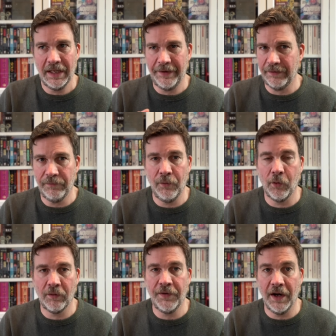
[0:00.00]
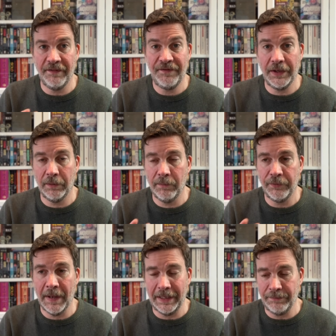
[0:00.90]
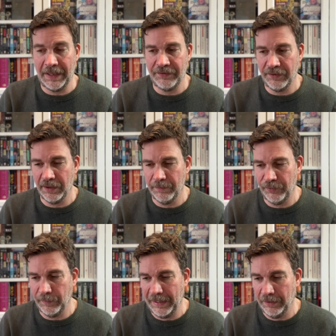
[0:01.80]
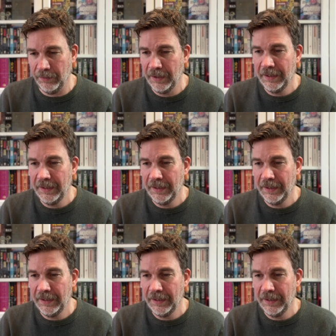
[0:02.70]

I think, four or five films made based on them as well.